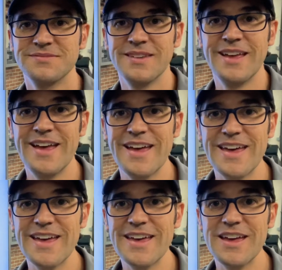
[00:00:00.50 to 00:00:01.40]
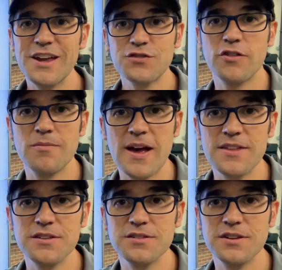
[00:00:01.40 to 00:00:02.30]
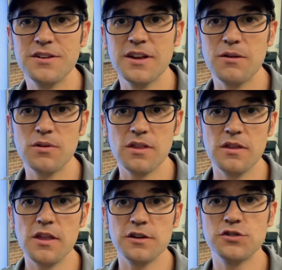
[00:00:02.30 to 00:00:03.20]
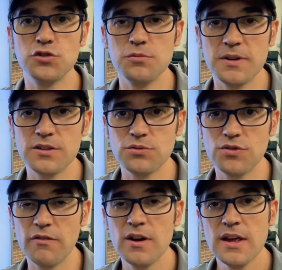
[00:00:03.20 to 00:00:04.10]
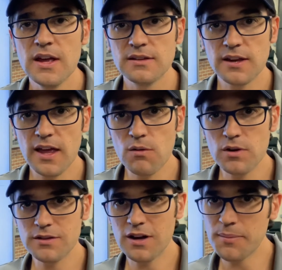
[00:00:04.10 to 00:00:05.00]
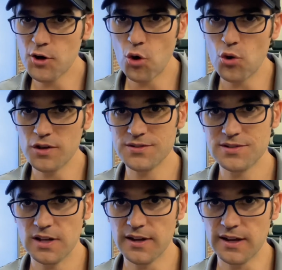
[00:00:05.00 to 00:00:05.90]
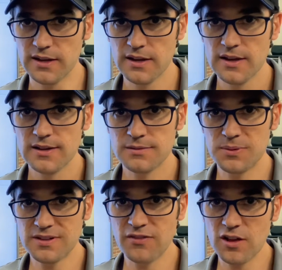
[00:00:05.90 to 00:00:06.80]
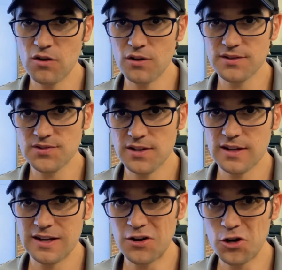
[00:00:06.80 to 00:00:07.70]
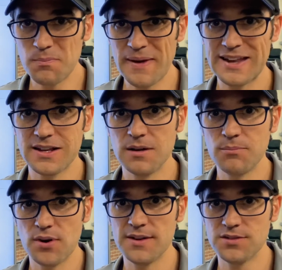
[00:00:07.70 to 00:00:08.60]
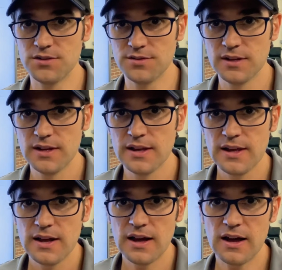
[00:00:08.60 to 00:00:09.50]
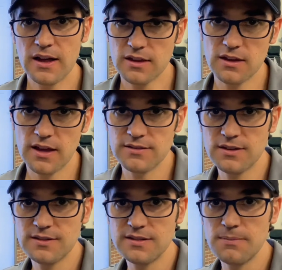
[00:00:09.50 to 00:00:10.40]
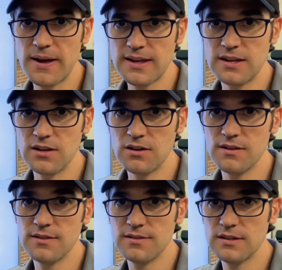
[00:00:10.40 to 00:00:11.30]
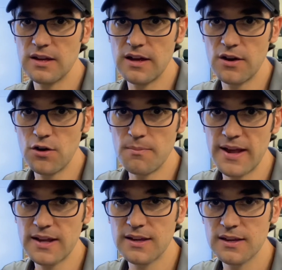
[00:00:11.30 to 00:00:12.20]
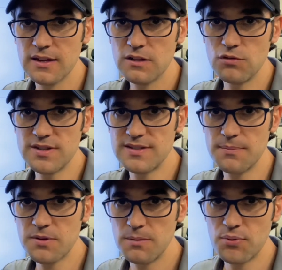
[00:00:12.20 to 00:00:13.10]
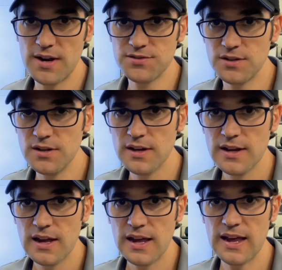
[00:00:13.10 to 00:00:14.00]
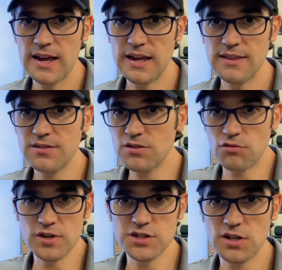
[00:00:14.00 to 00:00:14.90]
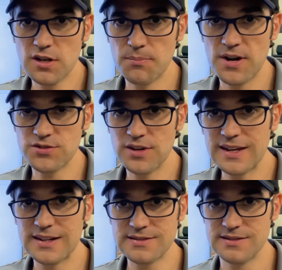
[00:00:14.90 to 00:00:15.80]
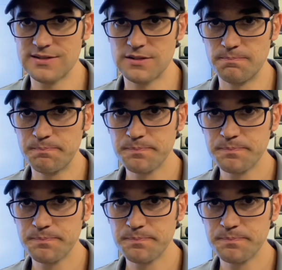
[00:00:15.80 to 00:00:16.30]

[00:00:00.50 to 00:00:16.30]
Hey, Trevor Matthews here again with another two minutes with Trevor. Today I want to talk about oil slugging, specifically oil slugging and hermetic compressors. Uh, as you can see back here, this is a hermetic recip compressor, and this is original compressor in a system.